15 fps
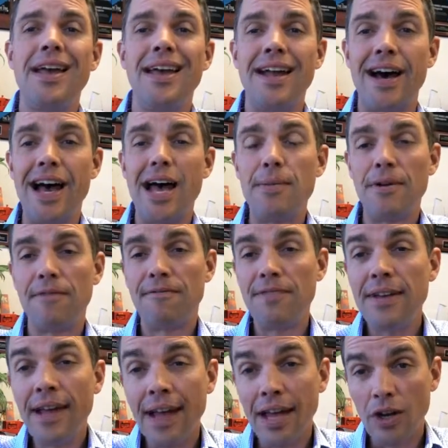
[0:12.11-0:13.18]
and I am a
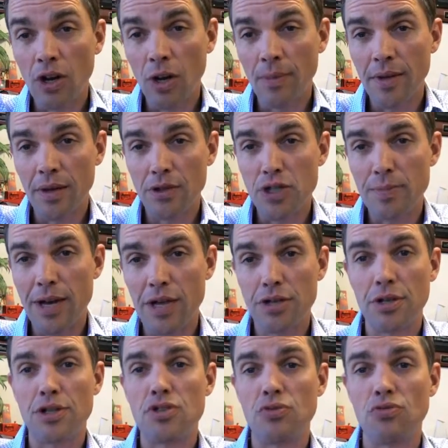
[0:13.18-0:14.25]
VA home loan
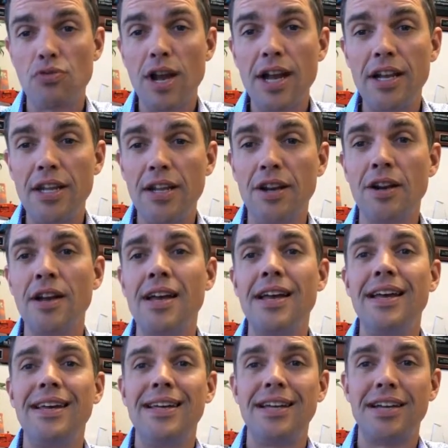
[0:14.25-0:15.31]
specialist right here
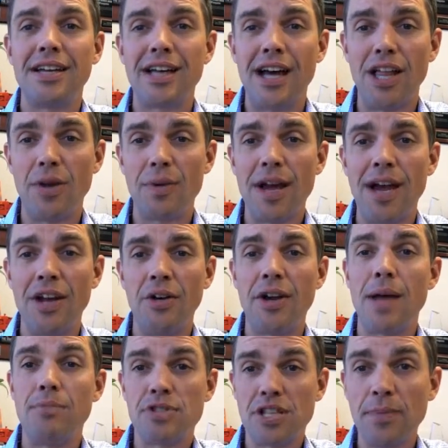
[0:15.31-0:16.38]
in Colorado, and
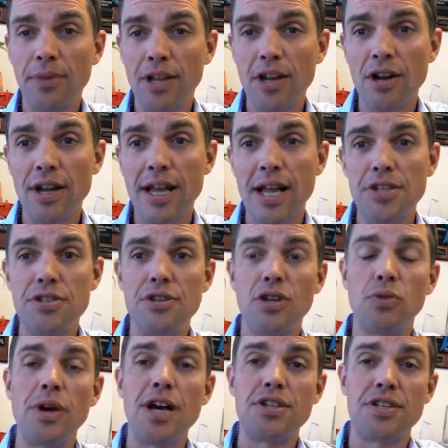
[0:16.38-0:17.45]
I'm simply here to answer your
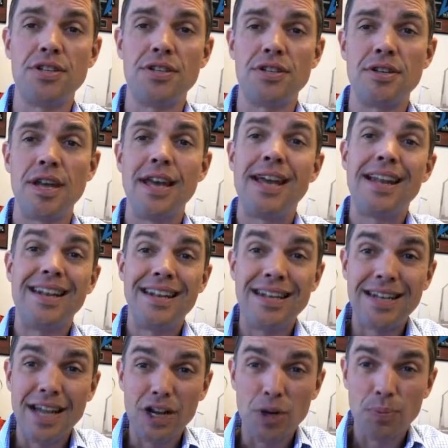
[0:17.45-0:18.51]
questions.
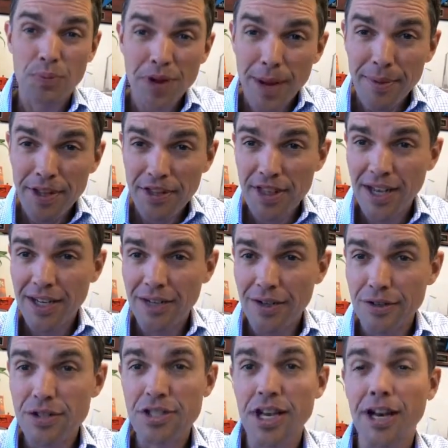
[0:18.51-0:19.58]
Now, you're probably thinking to
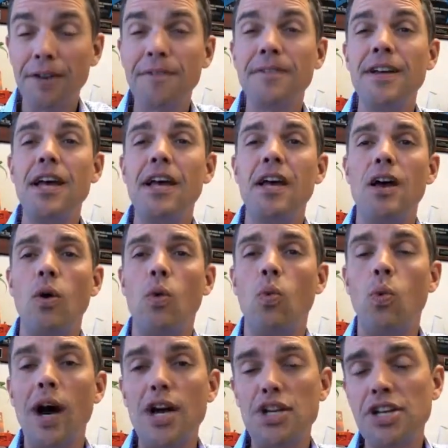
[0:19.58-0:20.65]
yourself,
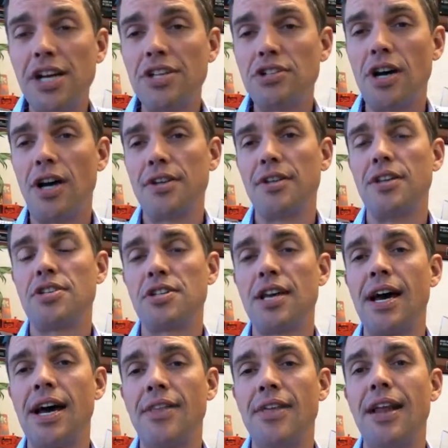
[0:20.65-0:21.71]
why should I talk to this
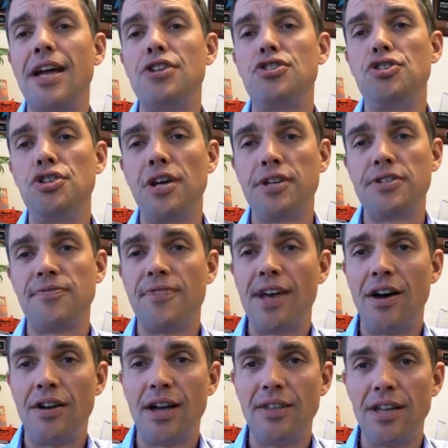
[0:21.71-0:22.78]
guy that I just
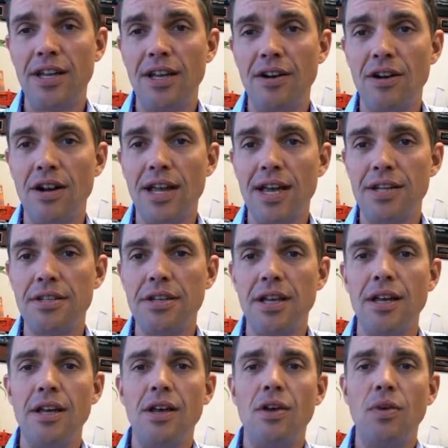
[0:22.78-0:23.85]
found on the internet?
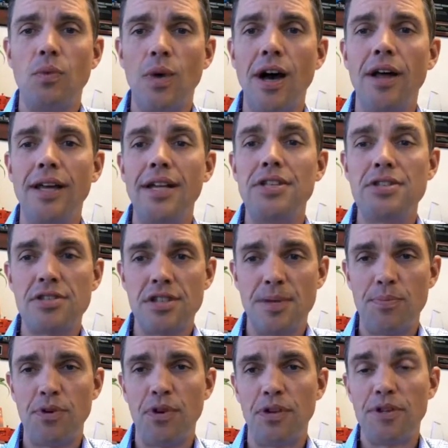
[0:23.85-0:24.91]
Well, it's
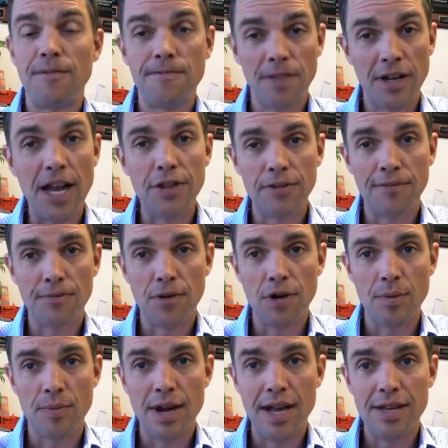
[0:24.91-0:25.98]
simple. You filled out the
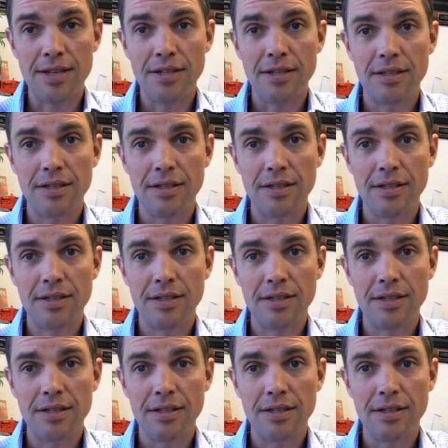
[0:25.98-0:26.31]
form, right?